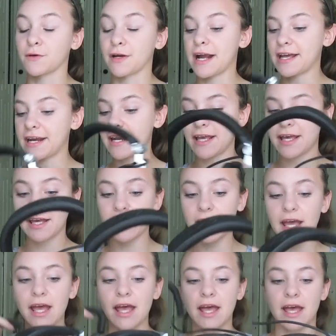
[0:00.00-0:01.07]
for
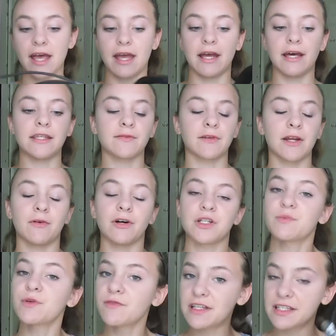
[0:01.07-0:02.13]
editing and when I
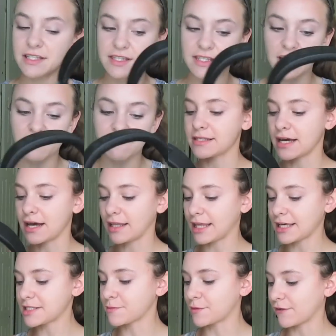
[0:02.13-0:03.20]
watch movies and stuff. I
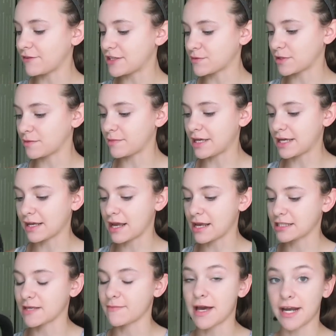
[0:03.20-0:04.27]
like to bring these with me in
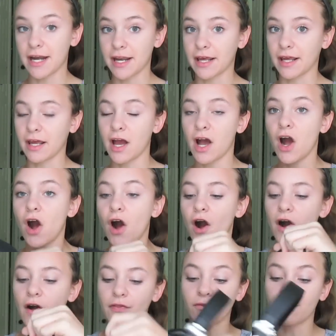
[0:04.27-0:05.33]
case I'm editing
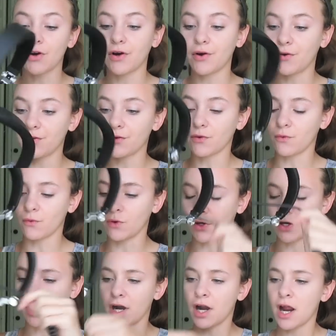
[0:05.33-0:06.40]
on the road
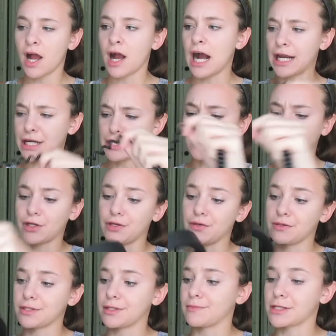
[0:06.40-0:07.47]
or I just want to
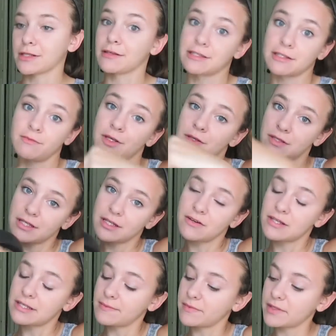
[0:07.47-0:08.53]
use them to listen to
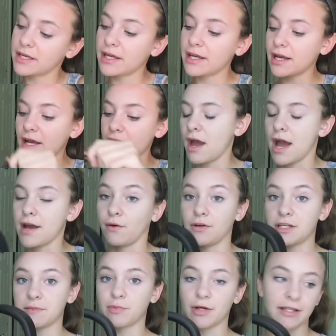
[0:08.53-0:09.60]
music or something. Yeah, I
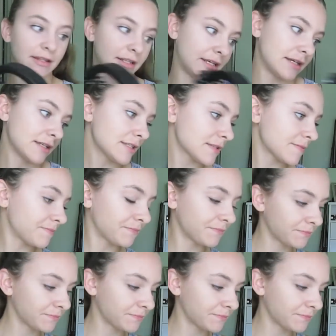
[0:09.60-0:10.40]
always bring these.